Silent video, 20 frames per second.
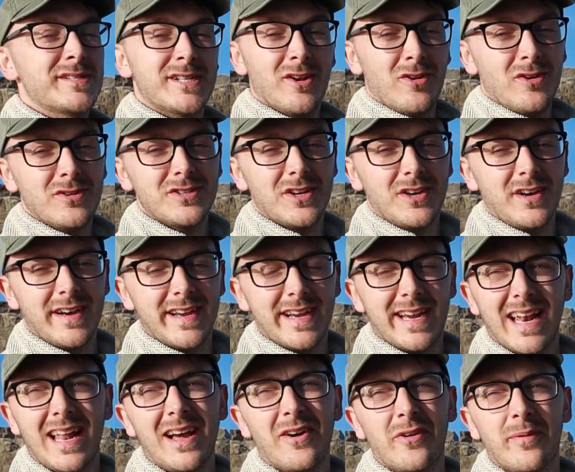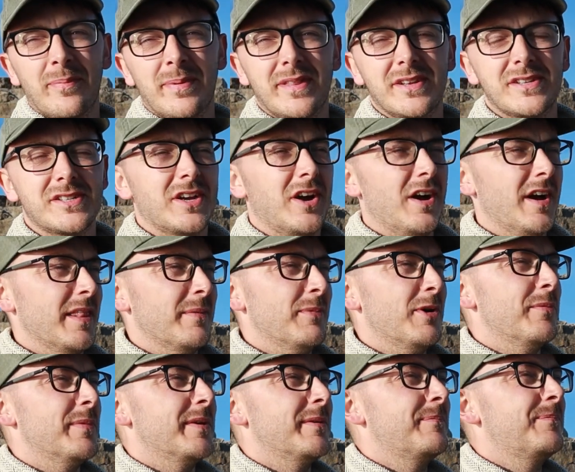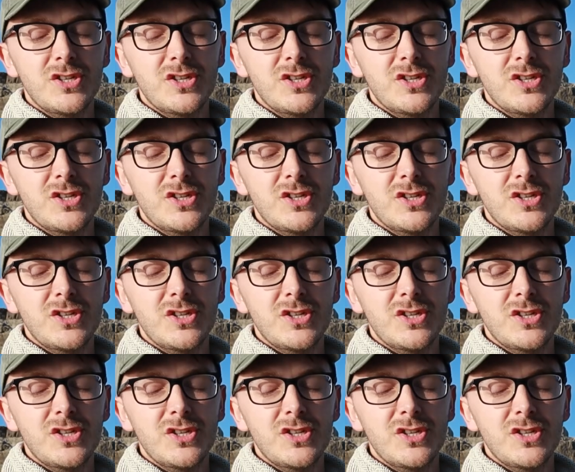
is lots of high cloud up in the sky at the moment.